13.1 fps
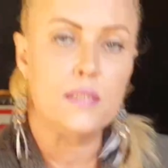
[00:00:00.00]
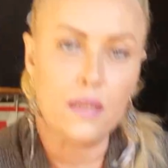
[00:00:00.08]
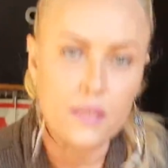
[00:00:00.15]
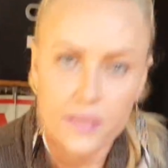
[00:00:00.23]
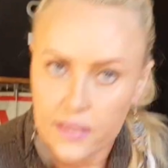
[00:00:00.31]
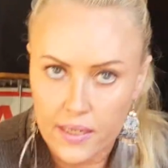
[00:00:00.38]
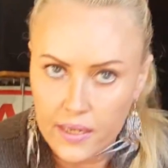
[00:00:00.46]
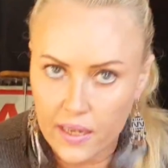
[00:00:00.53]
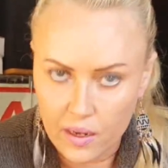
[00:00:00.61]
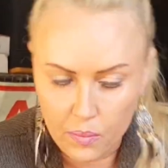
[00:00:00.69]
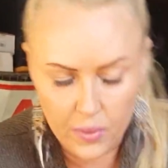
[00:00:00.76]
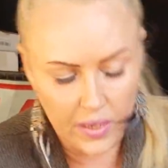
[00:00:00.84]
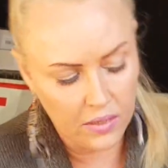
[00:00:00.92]
not a sick
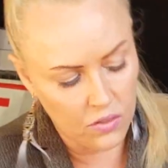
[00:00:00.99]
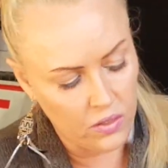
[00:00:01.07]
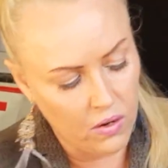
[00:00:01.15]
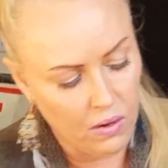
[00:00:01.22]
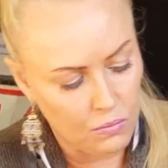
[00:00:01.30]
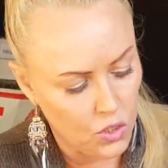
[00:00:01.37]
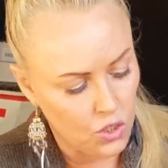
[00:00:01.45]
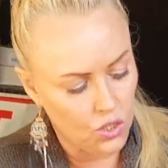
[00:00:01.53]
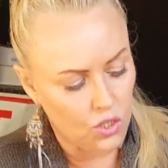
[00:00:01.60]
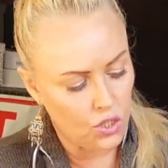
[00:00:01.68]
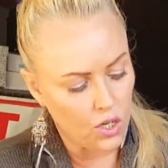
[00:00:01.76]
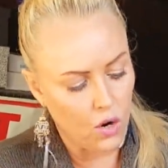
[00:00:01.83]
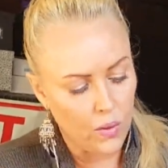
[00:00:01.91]
guinea pig, so I'm just
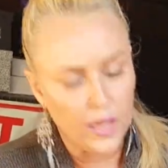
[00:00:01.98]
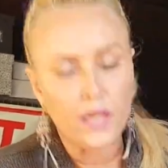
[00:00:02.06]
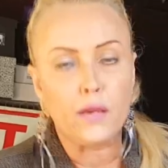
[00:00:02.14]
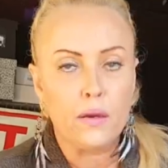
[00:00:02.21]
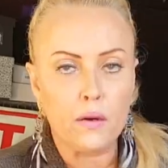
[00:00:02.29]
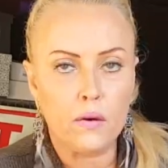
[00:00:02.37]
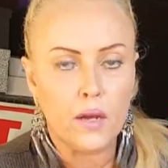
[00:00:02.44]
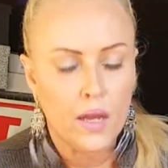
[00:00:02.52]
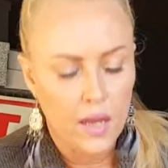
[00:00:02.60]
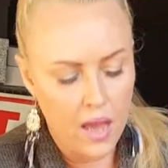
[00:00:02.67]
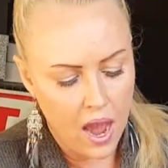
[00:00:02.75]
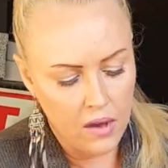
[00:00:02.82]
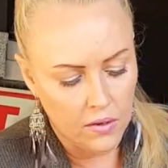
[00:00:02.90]
showing you
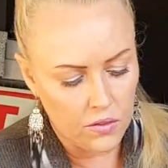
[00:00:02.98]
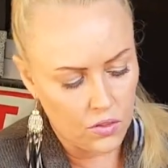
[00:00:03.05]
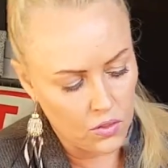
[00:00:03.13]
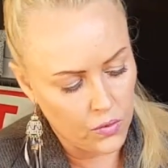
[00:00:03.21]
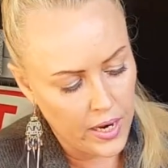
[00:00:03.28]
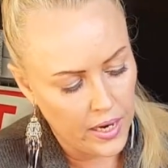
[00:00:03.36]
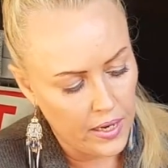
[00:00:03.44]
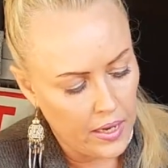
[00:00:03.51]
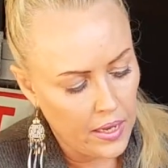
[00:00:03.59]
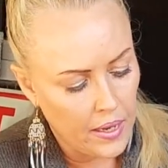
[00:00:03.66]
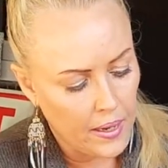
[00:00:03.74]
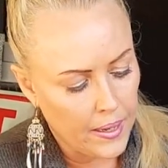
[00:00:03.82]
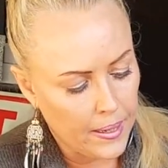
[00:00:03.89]
how to do it.
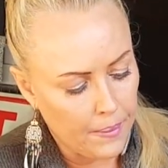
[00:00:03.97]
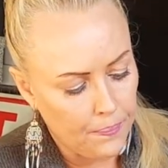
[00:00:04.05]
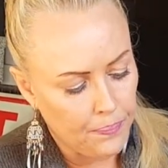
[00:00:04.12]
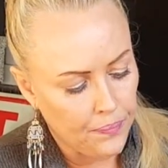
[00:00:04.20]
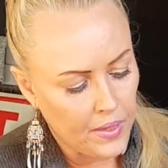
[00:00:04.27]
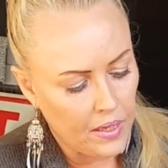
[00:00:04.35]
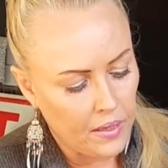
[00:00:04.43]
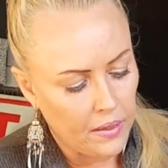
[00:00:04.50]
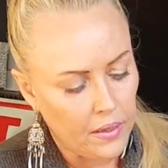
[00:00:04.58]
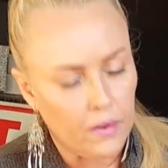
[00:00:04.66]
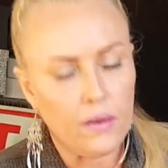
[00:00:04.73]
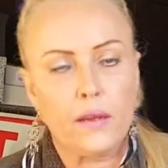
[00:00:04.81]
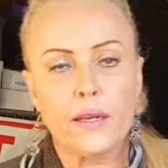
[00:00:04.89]
You
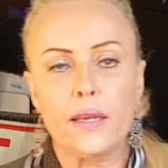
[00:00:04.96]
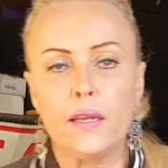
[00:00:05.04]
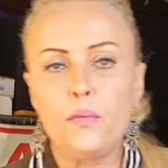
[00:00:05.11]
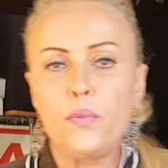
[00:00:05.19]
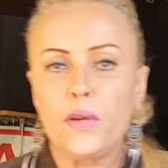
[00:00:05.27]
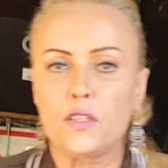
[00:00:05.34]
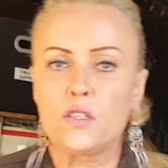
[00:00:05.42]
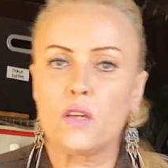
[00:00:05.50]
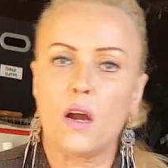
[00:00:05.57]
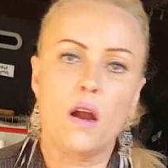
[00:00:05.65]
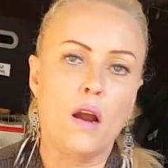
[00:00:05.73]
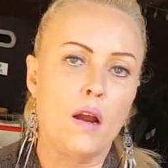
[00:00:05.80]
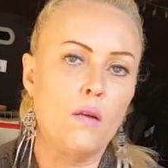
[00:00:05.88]
know, a lot of guinea pigs
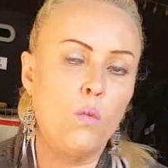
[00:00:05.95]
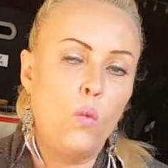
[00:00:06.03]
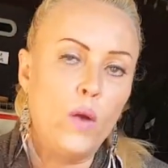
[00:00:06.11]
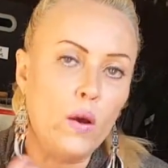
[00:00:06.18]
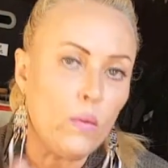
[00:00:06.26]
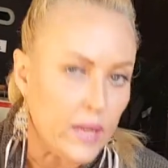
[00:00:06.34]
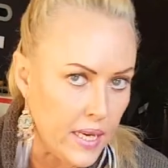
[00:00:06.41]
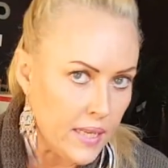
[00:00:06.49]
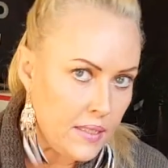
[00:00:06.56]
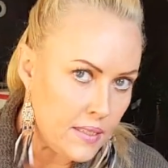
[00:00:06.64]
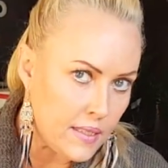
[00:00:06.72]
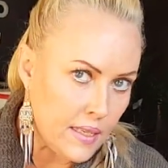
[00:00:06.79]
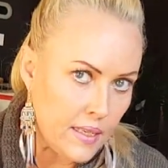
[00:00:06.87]
will
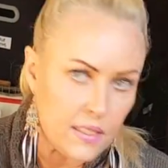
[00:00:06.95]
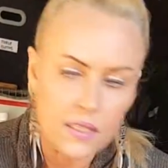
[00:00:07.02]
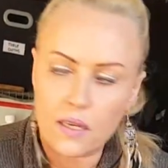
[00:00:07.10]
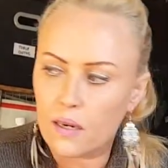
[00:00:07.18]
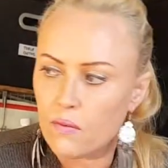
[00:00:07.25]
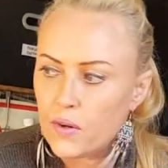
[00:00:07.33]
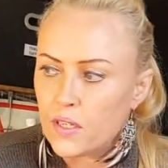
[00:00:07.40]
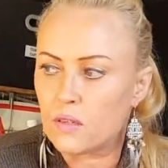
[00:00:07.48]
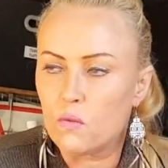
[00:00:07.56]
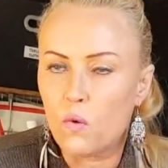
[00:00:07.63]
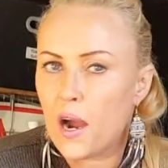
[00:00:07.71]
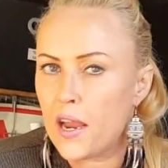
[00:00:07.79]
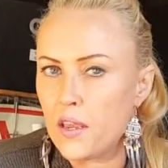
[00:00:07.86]
eat, and that's another reason
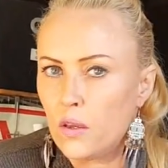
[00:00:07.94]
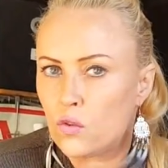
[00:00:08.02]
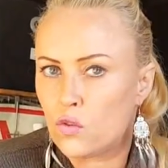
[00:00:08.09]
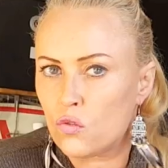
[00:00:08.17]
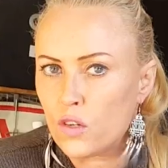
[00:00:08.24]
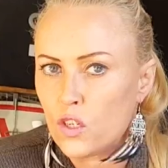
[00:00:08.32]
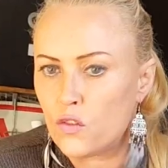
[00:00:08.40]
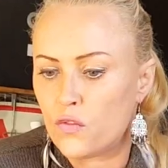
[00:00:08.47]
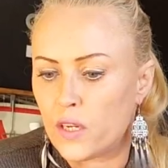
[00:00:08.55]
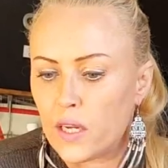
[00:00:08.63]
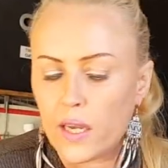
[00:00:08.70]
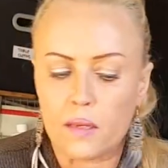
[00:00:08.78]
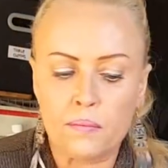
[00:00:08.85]
why you syringe
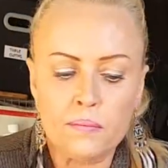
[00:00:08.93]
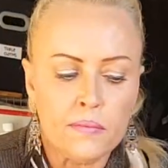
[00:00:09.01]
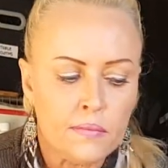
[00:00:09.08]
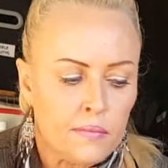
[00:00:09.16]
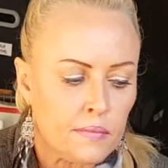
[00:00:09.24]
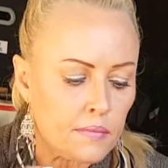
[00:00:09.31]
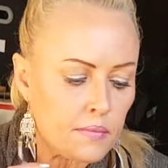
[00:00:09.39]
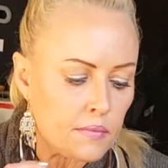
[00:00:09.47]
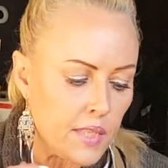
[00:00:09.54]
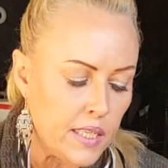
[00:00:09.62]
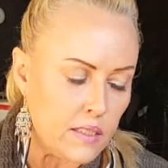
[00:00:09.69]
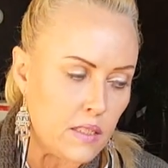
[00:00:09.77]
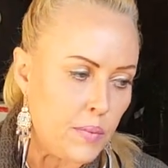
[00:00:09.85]
feeding.
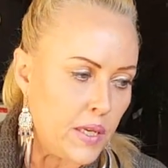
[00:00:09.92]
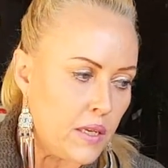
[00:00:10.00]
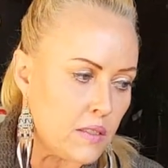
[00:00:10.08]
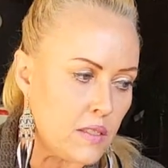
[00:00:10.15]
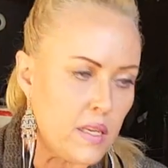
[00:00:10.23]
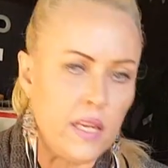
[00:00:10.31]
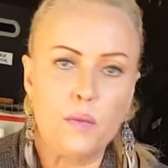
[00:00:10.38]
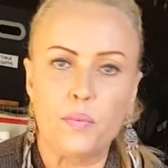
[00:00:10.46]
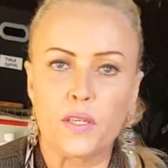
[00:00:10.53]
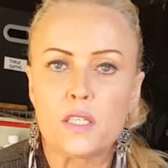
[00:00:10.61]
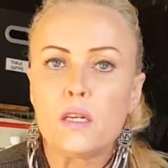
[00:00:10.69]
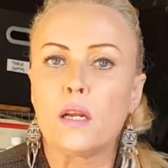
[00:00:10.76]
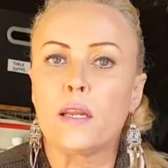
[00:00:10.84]
Is it because the guinea
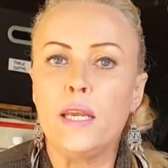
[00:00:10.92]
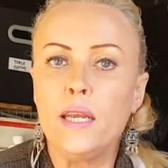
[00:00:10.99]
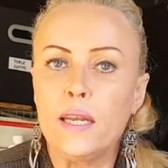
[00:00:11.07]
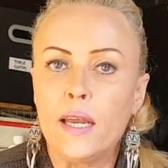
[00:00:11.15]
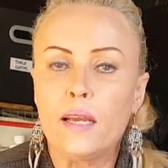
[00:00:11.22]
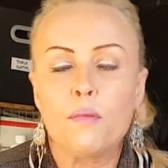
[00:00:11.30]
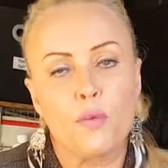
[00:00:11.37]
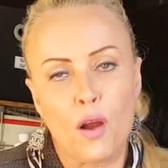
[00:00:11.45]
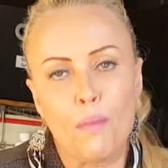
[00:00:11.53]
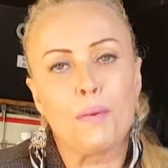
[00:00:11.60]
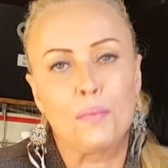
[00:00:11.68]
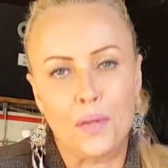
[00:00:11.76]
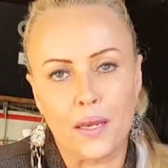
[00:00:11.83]
pig's not eating?
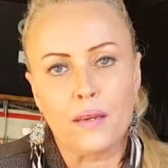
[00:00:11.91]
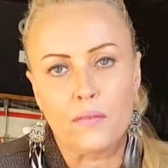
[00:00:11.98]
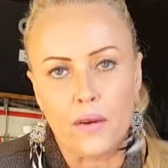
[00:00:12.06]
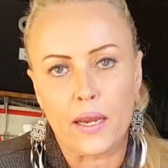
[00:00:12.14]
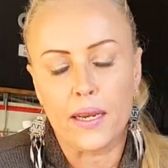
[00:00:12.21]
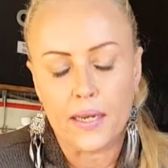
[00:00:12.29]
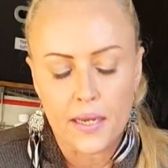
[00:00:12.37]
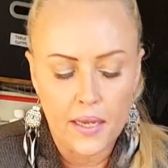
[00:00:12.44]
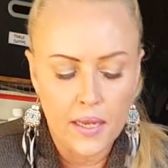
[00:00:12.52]
Probably, right?